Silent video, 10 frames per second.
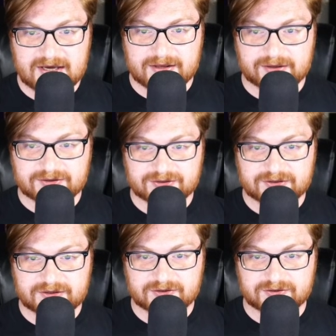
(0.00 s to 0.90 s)
and that
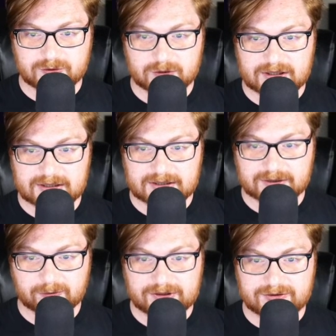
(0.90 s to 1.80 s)
just needs us to uh,
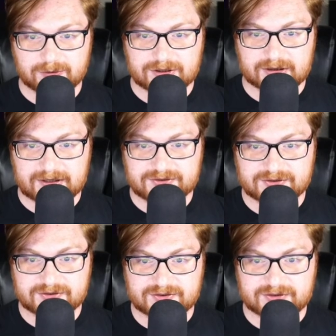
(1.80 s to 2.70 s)
agree to the
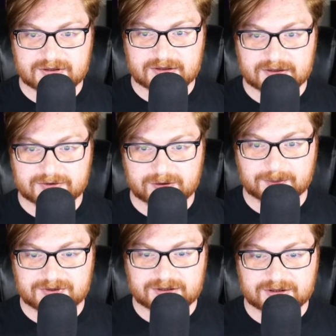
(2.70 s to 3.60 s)
license. Uh,
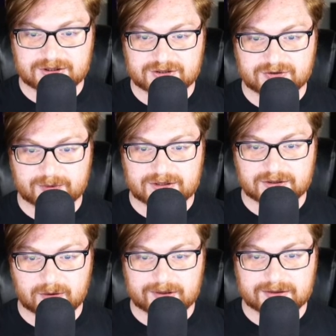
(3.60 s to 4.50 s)
terms and conditions, we
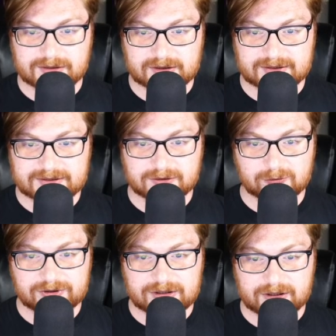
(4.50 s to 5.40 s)
can go ahead and click
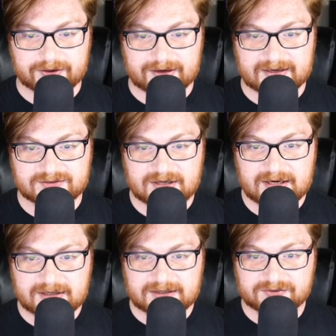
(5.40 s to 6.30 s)
agree on that.
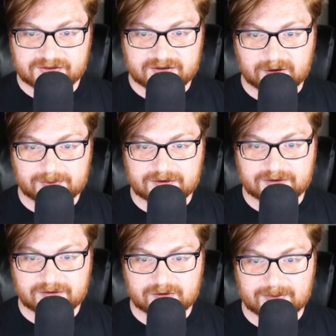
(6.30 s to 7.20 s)
Gives us a little bit of
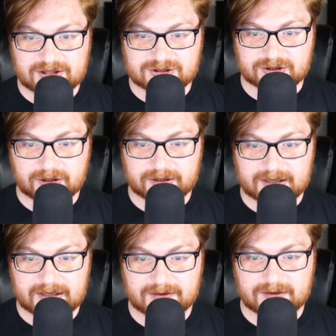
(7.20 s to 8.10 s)
information on,
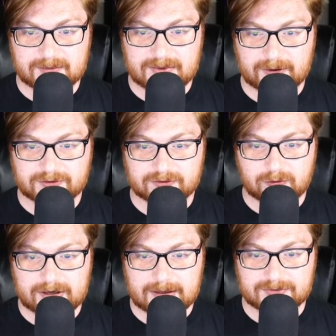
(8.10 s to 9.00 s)
hey, the amount of
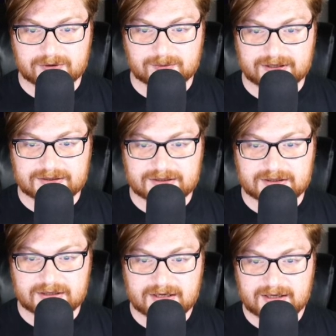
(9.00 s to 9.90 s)
RAM that you might
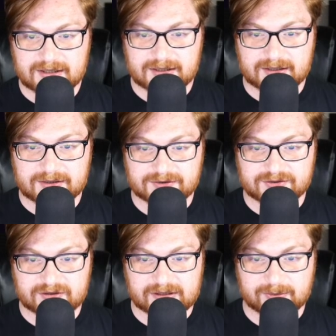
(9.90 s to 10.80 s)
need uh, and
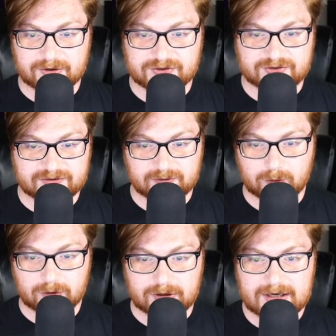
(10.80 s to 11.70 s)
disclaimers
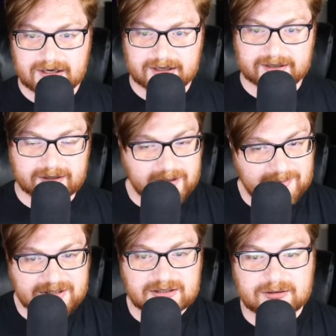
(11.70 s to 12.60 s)
for
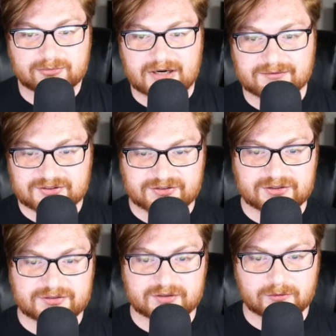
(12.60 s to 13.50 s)
anonymity and
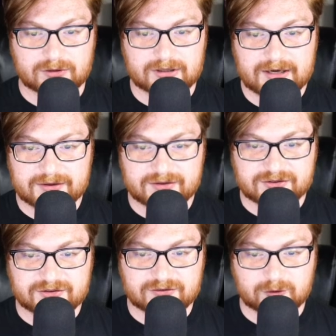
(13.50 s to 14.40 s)
privacy, etc.
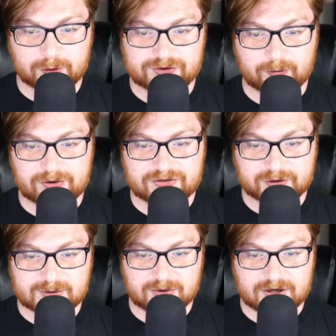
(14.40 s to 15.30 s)
This is, of course, a
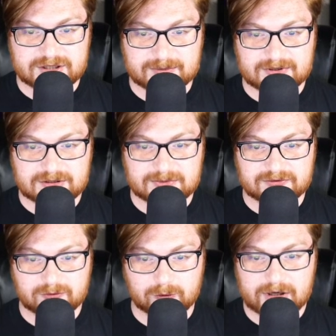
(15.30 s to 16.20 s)
research project meant to be
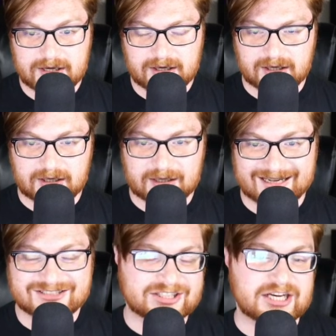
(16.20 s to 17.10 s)
for uh,
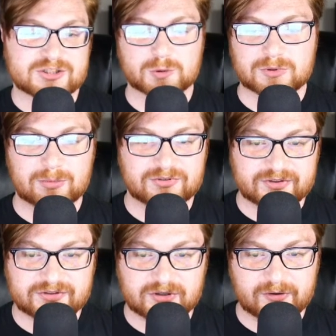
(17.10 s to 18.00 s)
educational
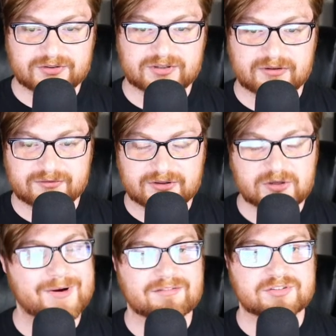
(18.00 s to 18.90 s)
purposes and all the stuff that
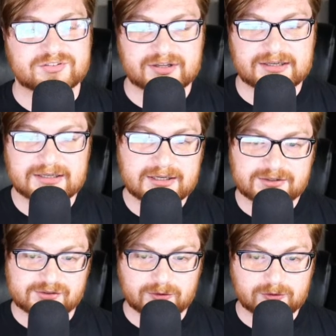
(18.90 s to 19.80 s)
you have to say,
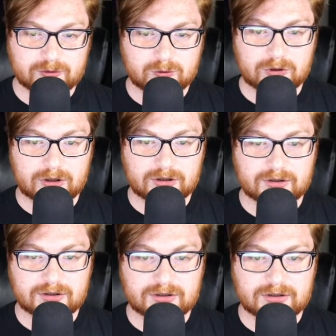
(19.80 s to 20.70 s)
so you
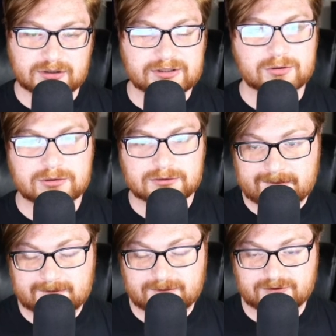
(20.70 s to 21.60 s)
are legal.
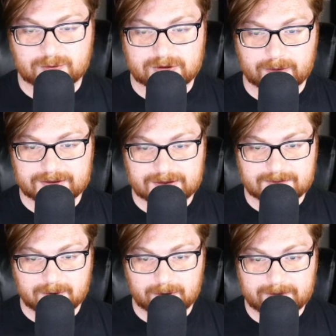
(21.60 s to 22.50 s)
This will go ahead and
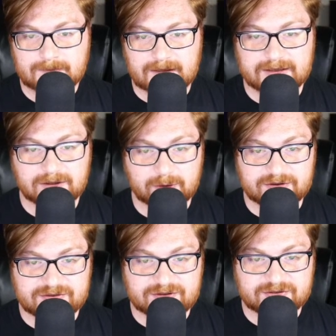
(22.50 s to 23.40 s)
import. And
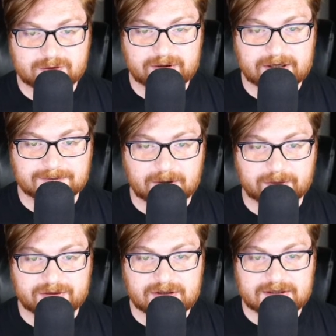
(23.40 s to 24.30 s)
notice this created
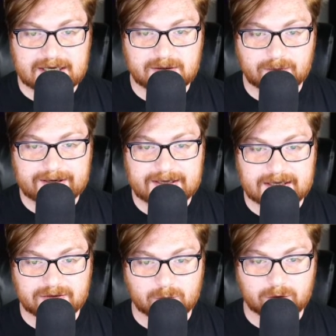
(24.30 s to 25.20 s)
both the gateway
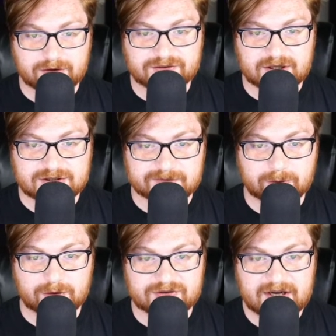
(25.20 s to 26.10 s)
and the workstation
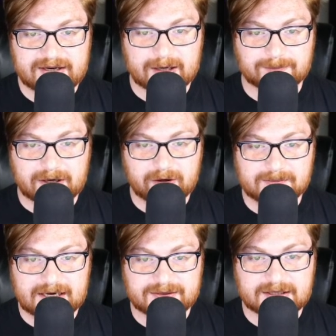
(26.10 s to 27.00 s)
for us. Now bear in
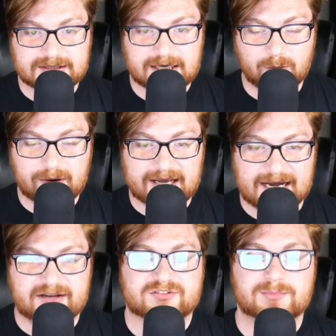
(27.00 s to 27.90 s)
mind the gateway
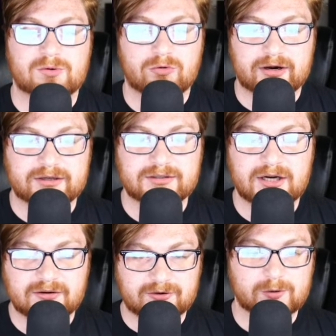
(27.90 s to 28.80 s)
has to be running
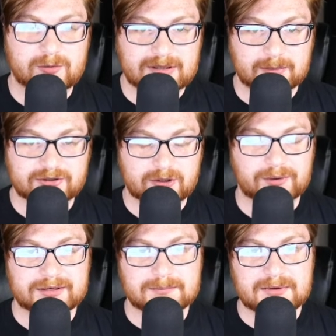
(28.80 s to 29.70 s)
for you to be able to
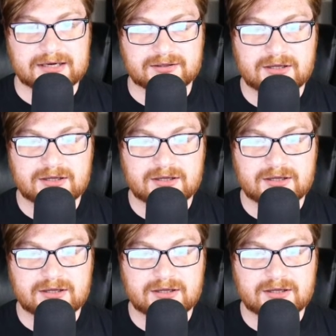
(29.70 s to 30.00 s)
go ahead and make